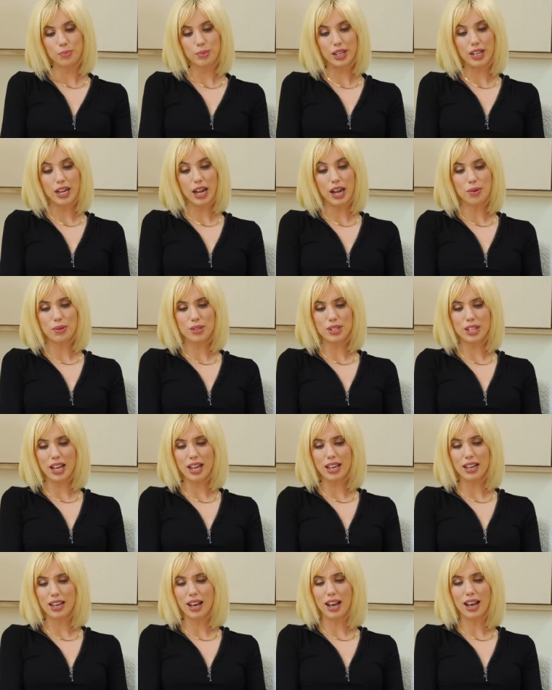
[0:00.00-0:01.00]
But I was
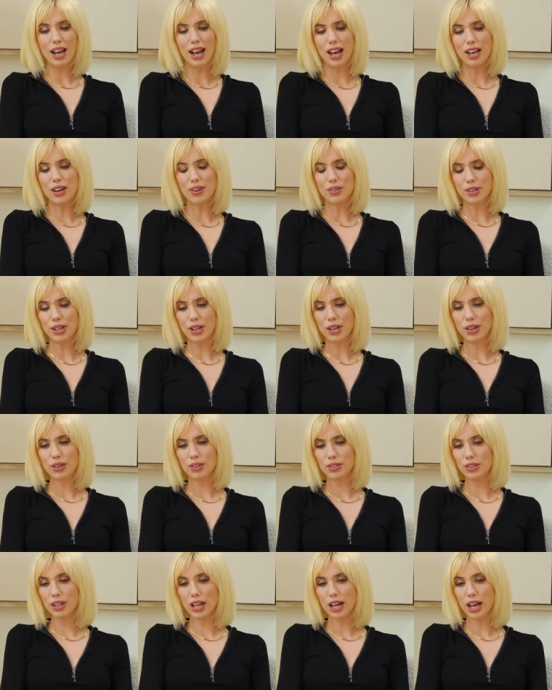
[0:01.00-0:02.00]
like, I don't
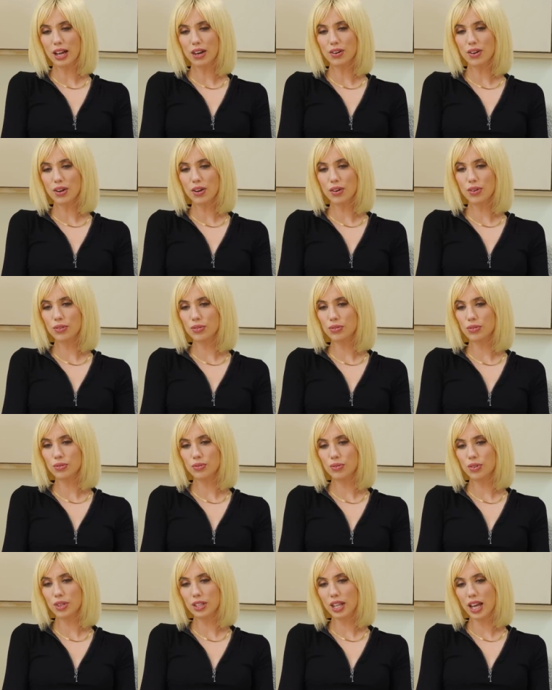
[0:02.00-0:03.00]
know. Like I don't know
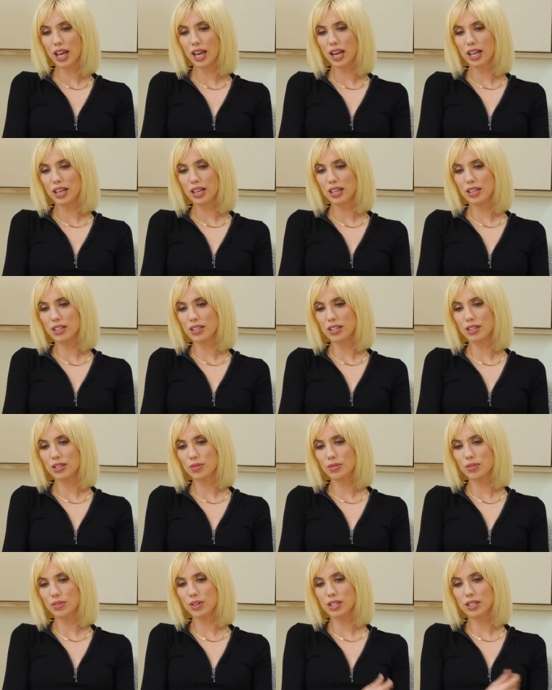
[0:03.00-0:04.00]
what that
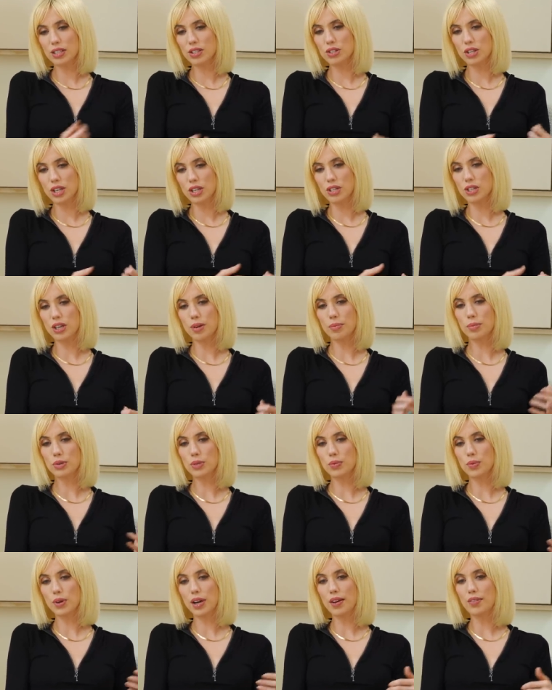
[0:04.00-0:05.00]
is. Let's exchange
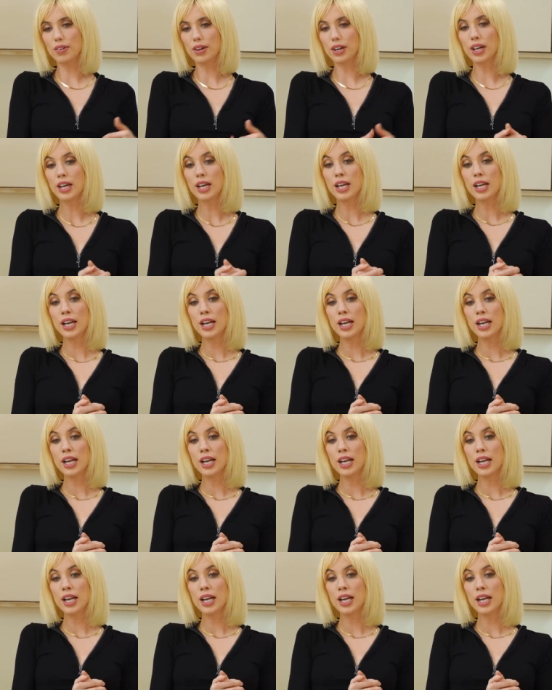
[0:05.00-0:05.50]
numbers, whatever.